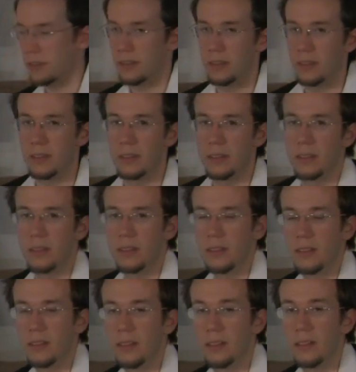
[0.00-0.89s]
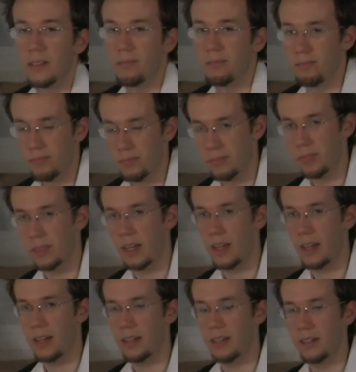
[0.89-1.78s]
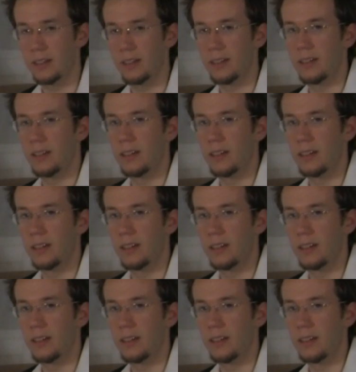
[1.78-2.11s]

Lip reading: third. Okay?